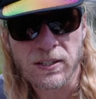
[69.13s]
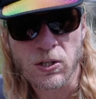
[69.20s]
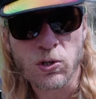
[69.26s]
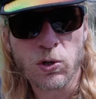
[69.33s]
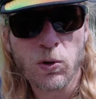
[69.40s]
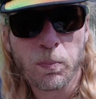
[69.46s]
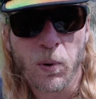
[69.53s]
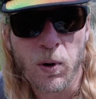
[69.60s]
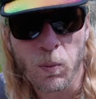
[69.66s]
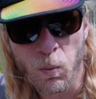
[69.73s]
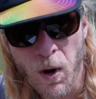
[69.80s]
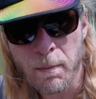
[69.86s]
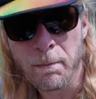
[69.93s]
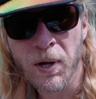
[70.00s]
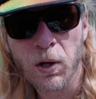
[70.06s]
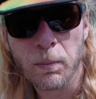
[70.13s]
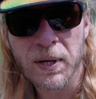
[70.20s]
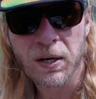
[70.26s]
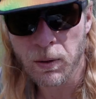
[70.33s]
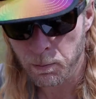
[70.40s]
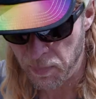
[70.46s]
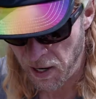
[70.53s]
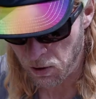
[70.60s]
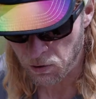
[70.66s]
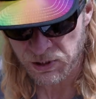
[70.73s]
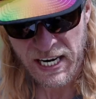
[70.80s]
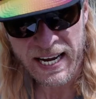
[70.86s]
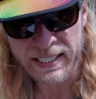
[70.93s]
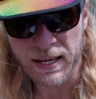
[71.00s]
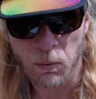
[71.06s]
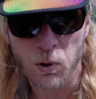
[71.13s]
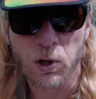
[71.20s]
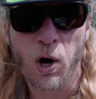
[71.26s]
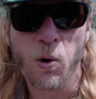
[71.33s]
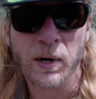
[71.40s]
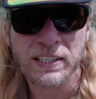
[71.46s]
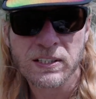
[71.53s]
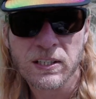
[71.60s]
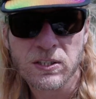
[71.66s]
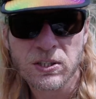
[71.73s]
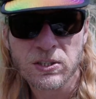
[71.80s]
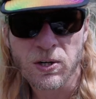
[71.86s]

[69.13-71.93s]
It's a 2.1 millimeter barrel jack that will go into the